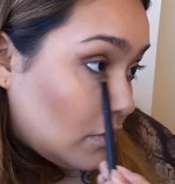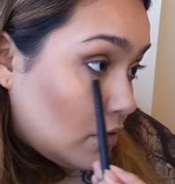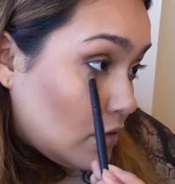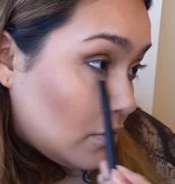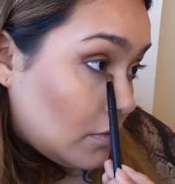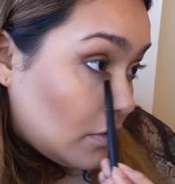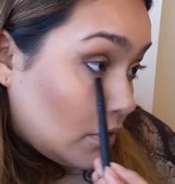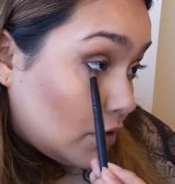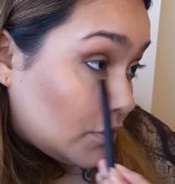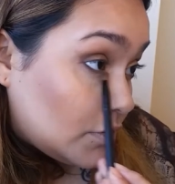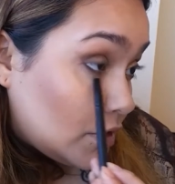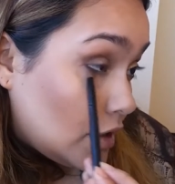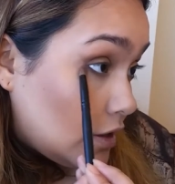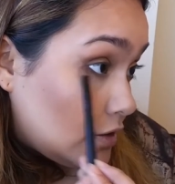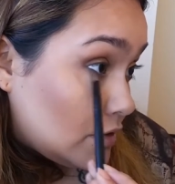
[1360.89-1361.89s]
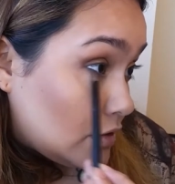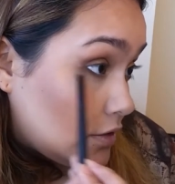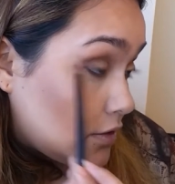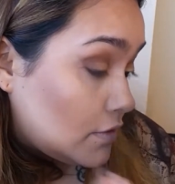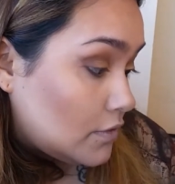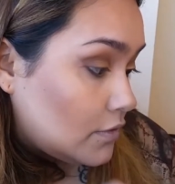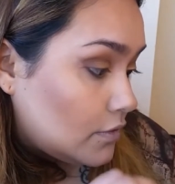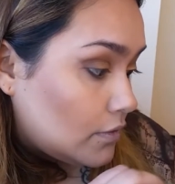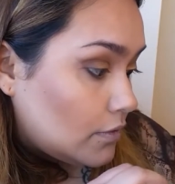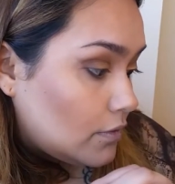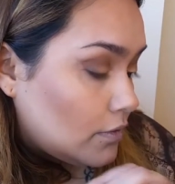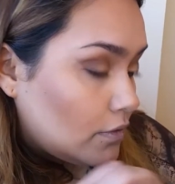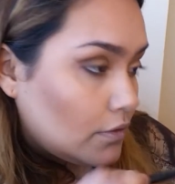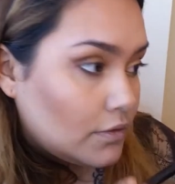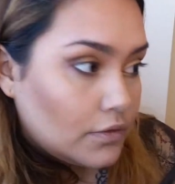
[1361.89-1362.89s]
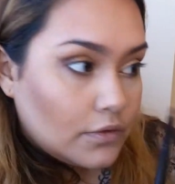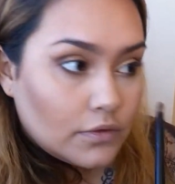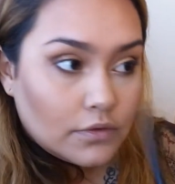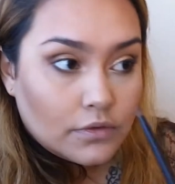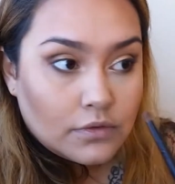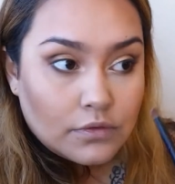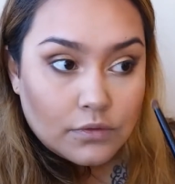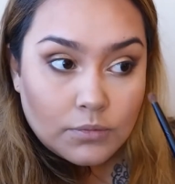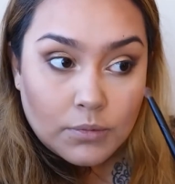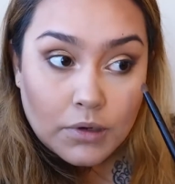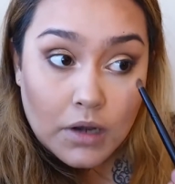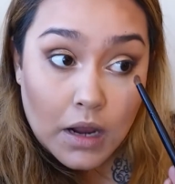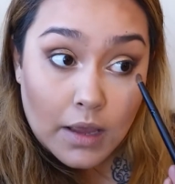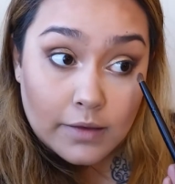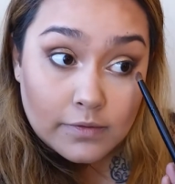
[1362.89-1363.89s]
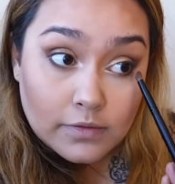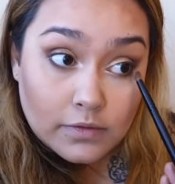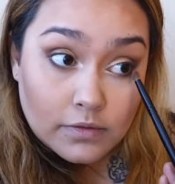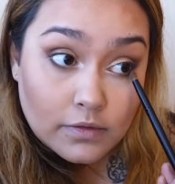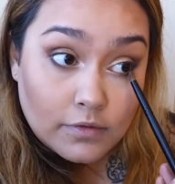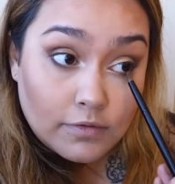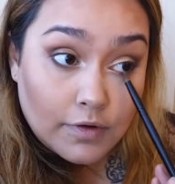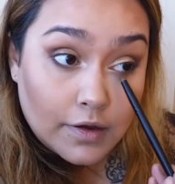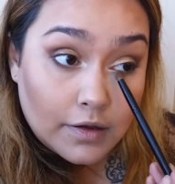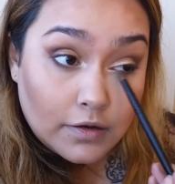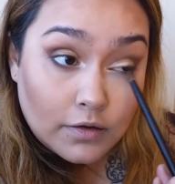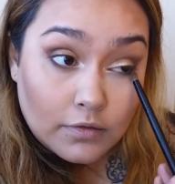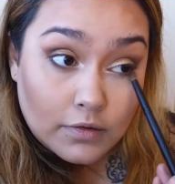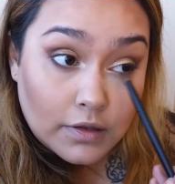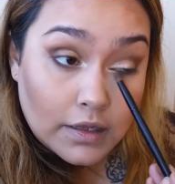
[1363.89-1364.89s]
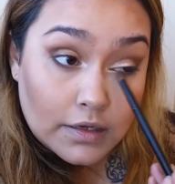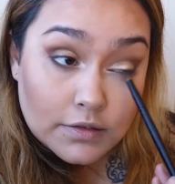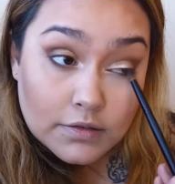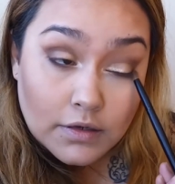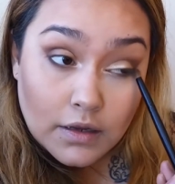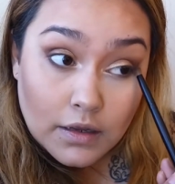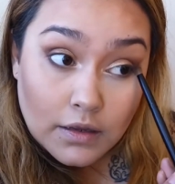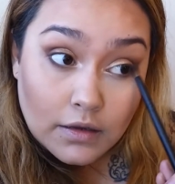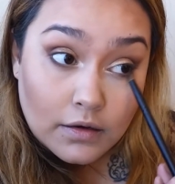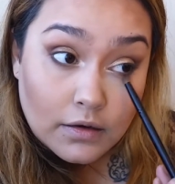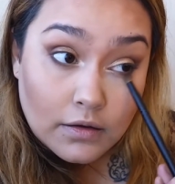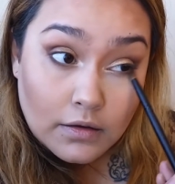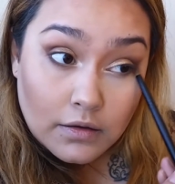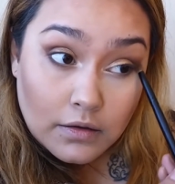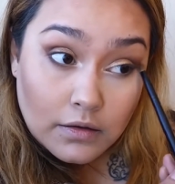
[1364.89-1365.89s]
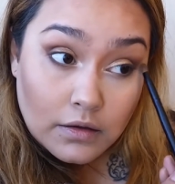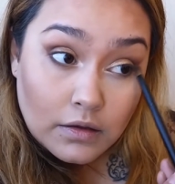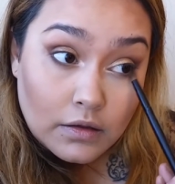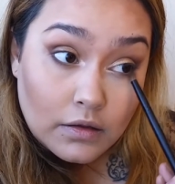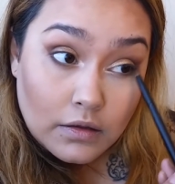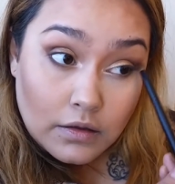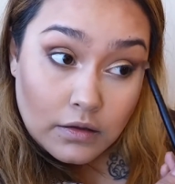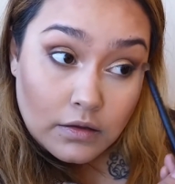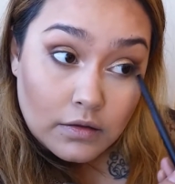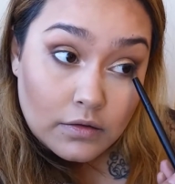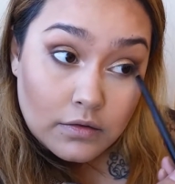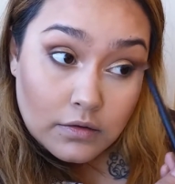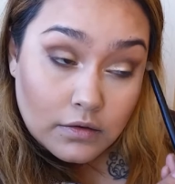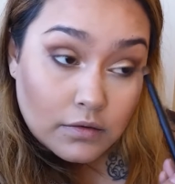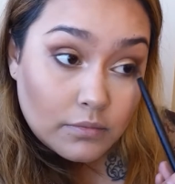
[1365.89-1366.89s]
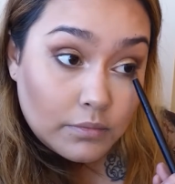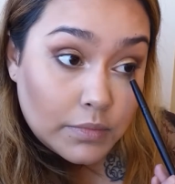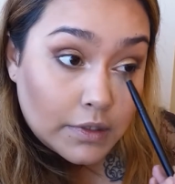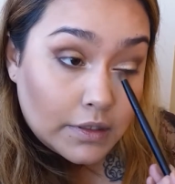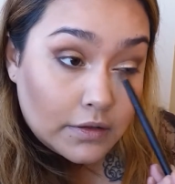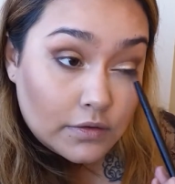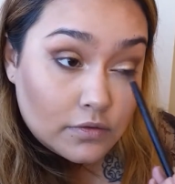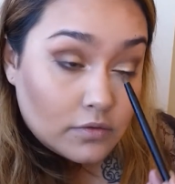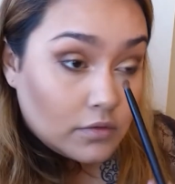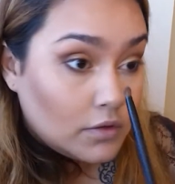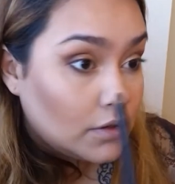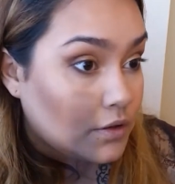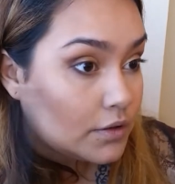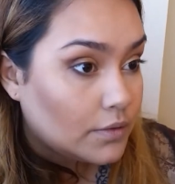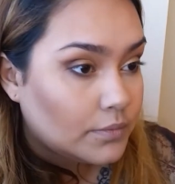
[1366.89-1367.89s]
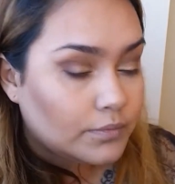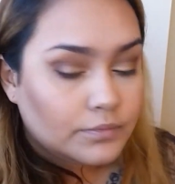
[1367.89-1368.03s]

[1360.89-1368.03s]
No harsh edges. This is super nice. Fine lower lash line. Complete this look.